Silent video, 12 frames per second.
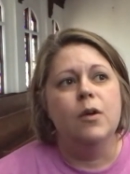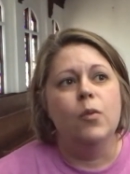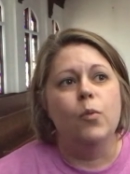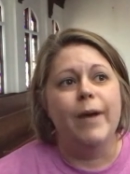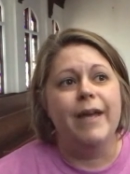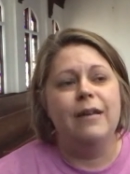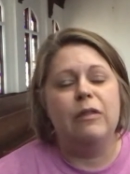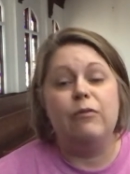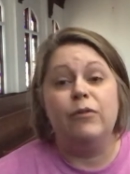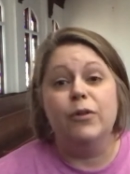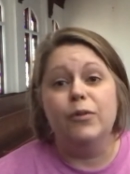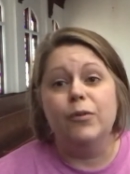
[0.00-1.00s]
wade
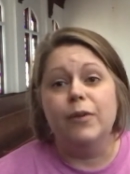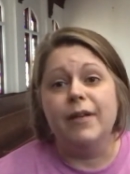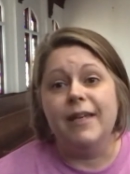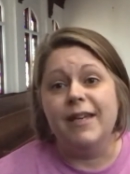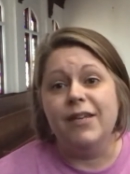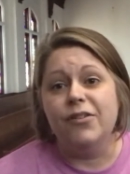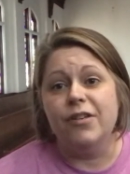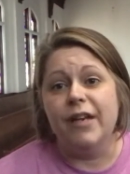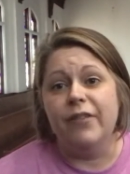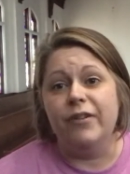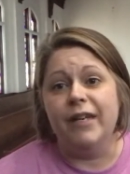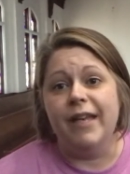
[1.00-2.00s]
through each and
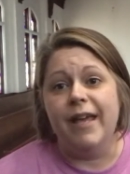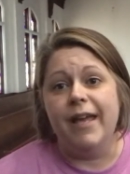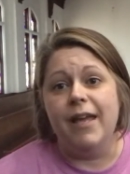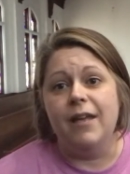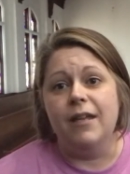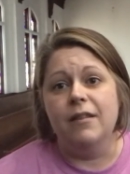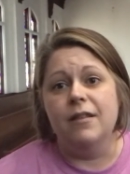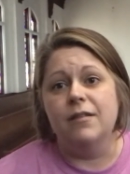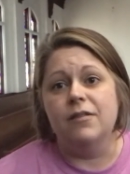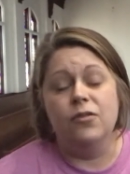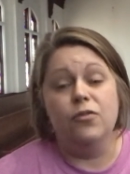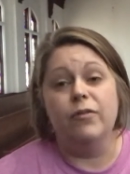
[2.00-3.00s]
every day in
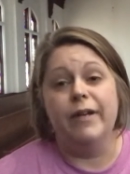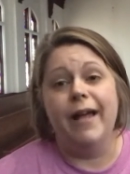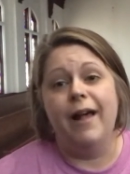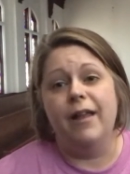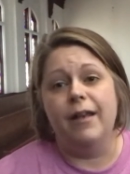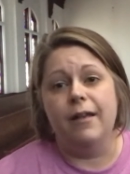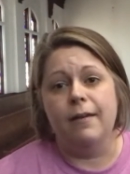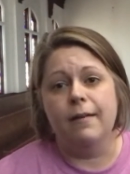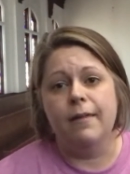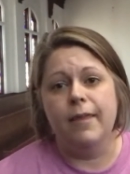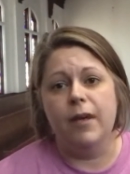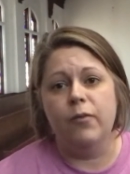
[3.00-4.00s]
this new reality
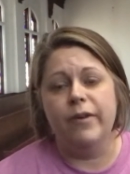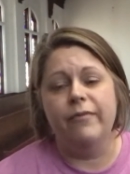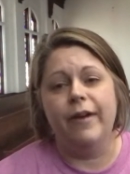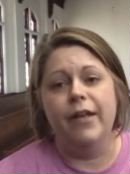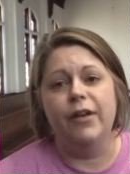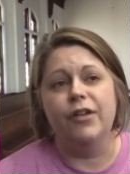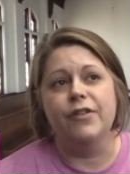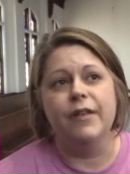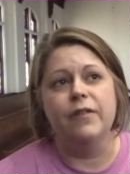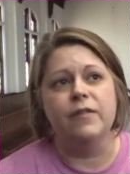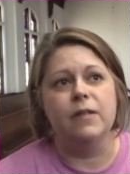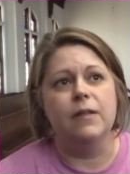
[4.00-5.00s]
that we find
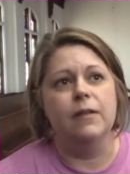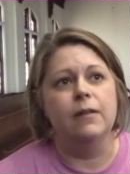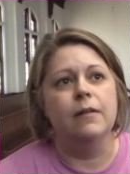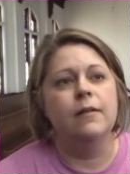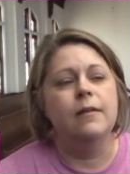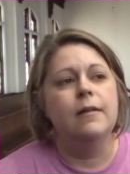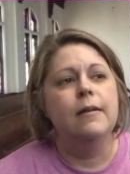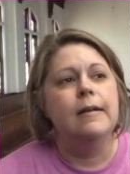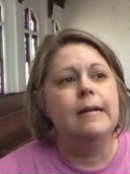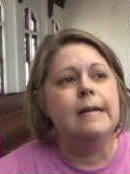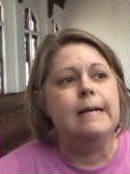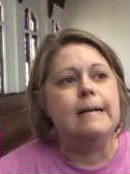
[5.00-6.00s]
ourselves in.
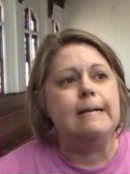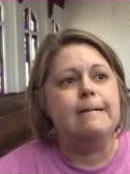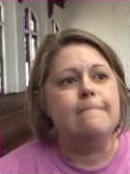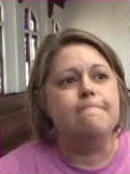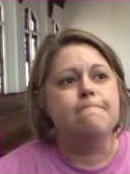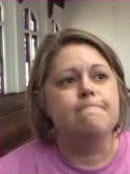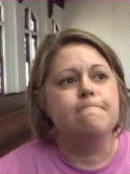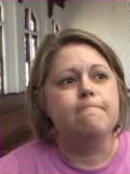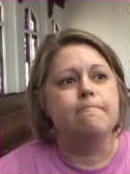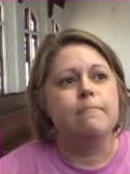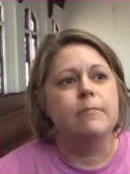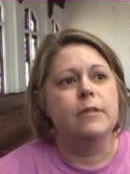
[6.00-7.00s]
Um,
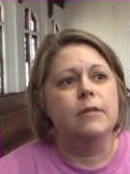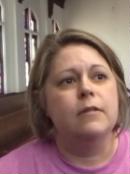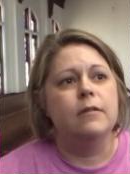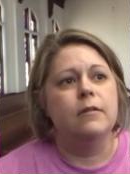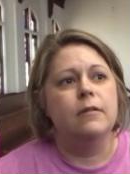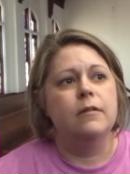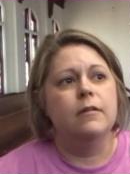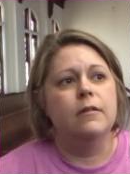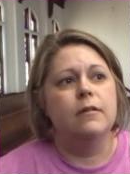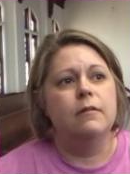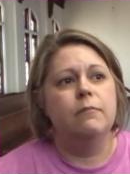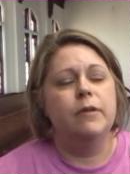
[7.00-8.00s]

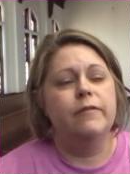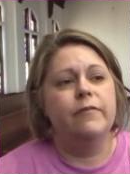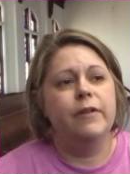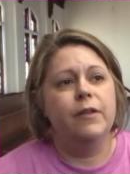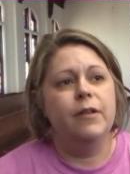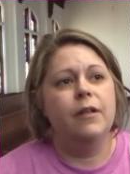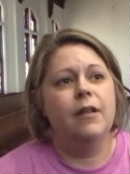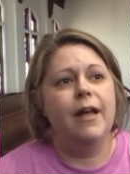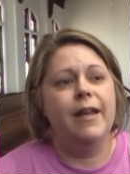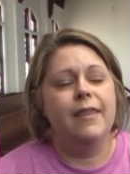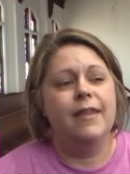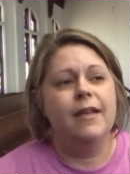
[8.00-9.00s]
been feeling a
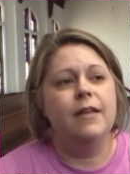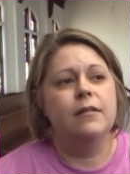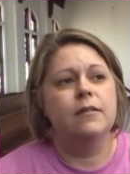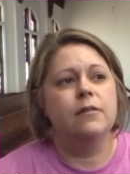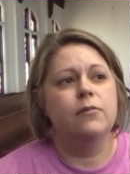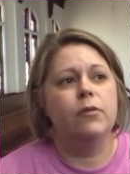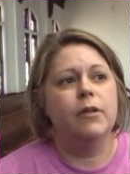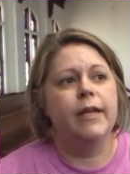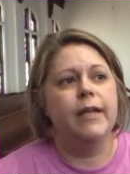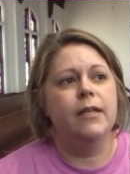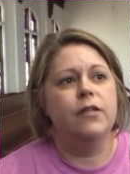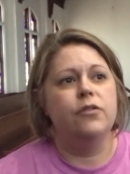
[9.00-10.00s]
lot of things
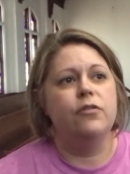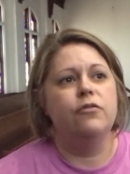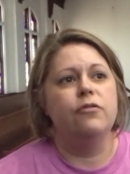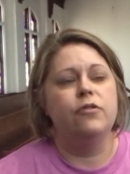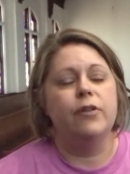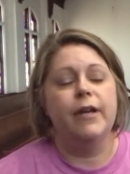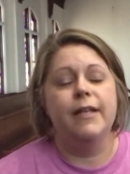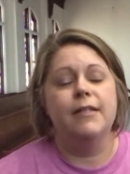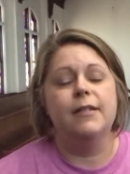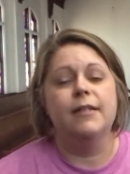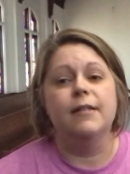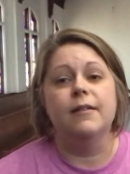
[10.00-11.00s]
related to trying
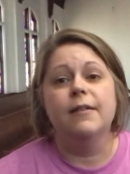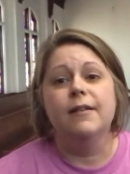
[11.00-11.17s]
to